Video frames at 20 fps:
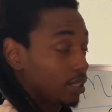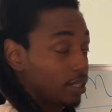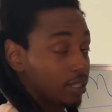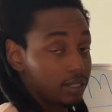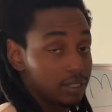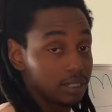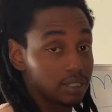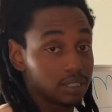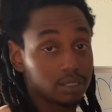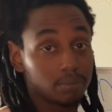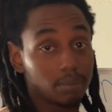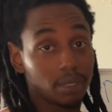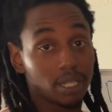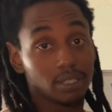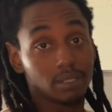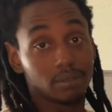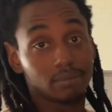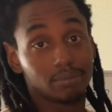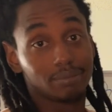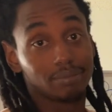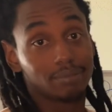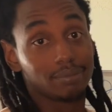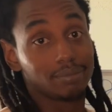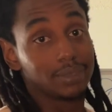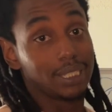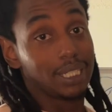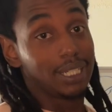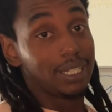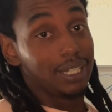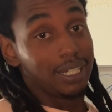it's the method.
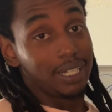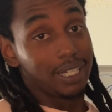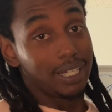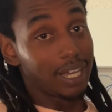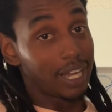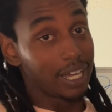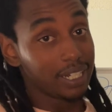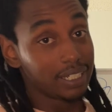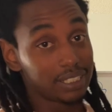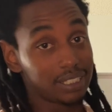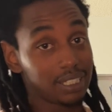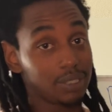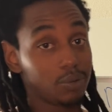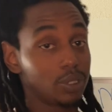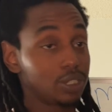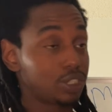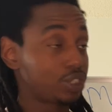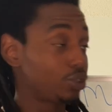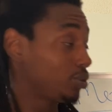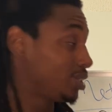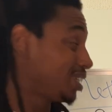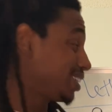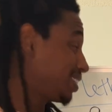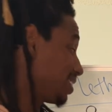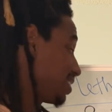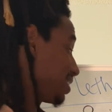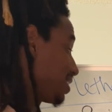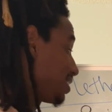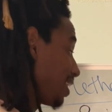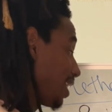And honestly, once you get
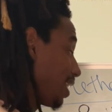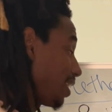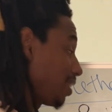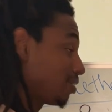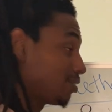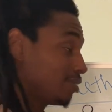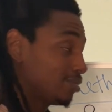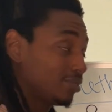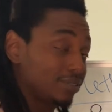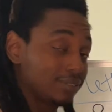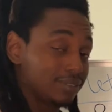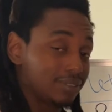this down,